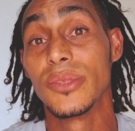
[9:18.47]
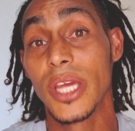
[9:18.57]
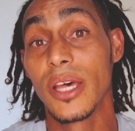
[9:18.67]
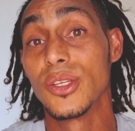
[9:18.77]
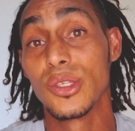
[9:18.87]

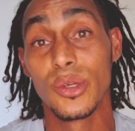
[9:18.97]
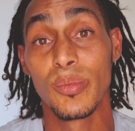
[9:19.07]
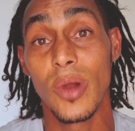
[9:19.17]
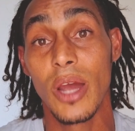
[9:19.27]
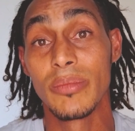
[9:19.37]
challenges or
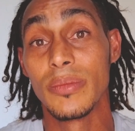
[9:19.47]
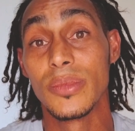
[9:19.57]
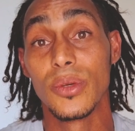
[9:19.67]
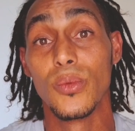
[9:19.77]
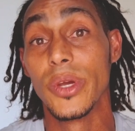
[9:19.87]

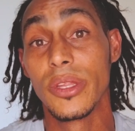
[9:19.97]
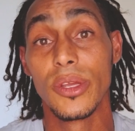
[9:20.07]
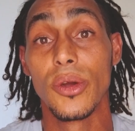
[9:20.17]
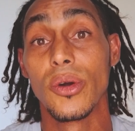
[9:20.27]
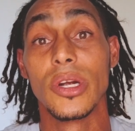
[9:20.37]
problems with
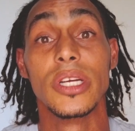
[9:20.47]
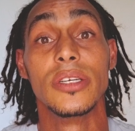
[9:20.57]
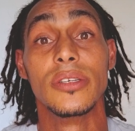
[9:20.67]
your